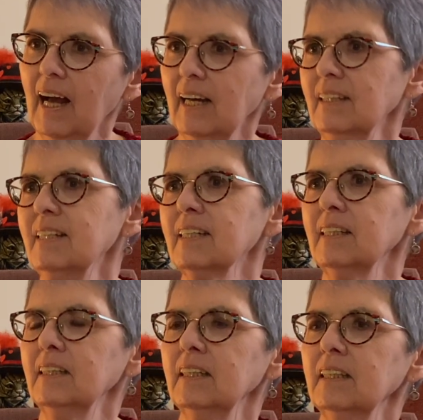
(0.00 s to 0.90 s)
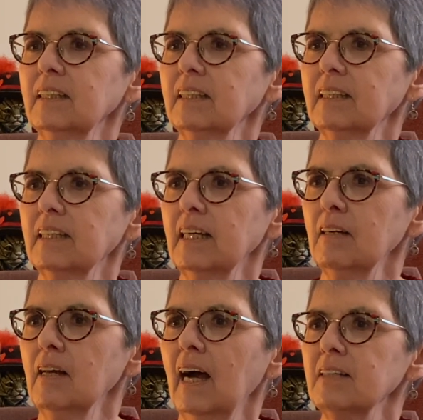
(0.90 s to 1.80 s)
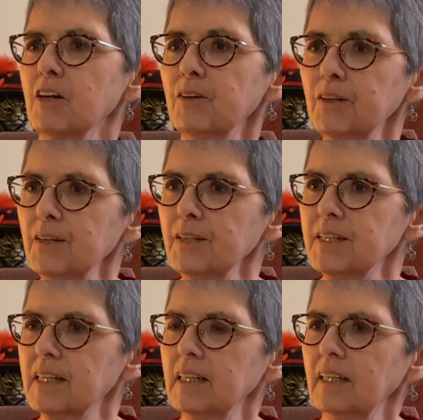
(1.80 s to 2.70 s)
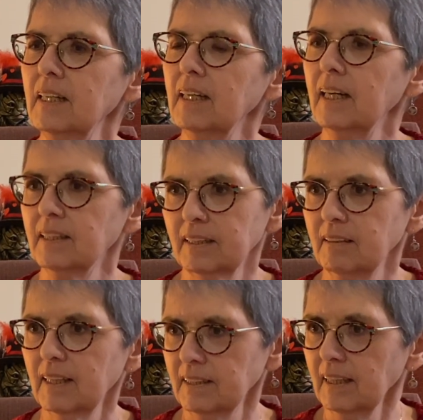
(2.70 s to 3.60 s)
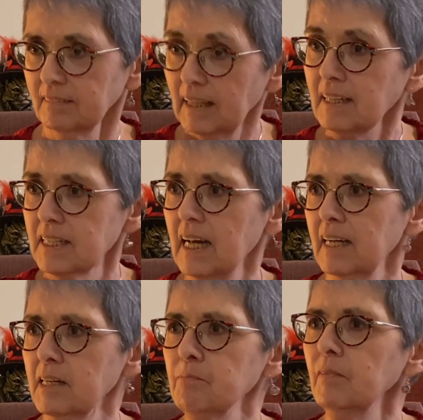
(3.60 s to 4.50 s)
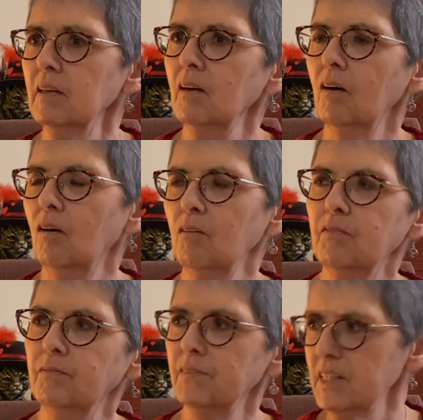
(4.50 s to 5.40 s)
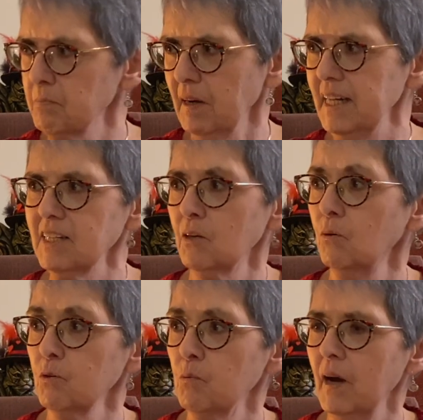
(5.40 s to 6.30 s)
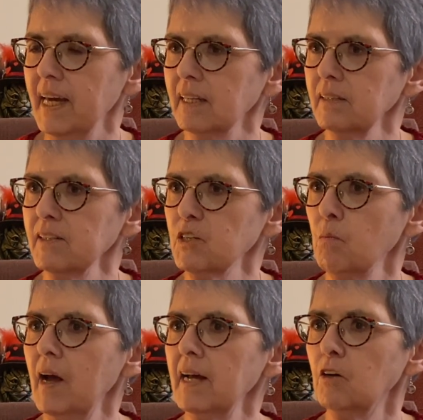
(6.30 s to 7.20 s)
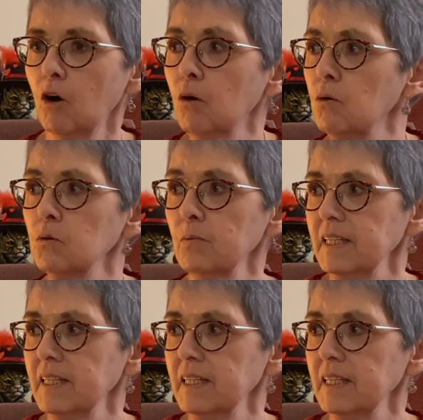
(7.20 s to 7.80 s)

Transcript: And they had heard in that time of this place called Wales, where coal